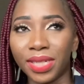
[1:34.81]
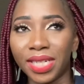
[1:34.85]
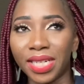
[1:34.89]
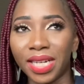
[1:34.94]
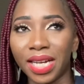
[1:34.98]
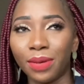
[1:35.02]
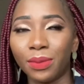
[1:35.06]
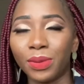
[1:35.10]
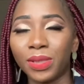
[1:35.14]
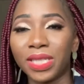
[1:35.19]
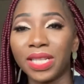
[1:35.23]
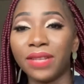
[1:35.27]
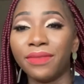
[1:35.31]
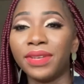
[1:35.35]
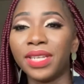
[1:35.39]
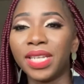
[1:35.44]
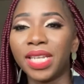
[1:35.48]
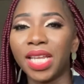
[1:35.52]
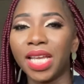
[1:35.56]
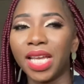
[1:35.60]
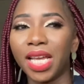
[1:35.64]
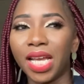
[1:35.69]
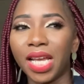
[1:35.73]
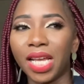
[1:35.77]
I was living
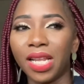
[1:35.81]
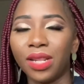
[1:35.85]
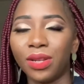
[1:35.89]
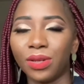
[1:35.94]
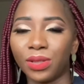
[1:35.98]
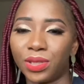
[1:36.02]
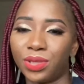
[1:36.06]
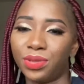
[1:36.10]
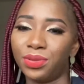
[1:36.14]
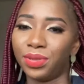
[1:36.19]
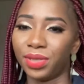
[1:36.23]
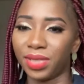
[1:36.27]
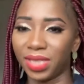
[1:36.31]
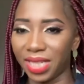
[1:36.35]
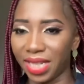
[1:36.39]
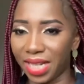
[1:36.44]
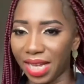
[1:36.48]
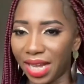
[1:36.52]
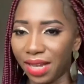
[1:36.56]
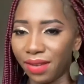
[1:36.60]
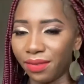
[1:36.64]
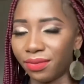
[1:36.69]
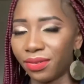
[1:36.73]
a luxurious life.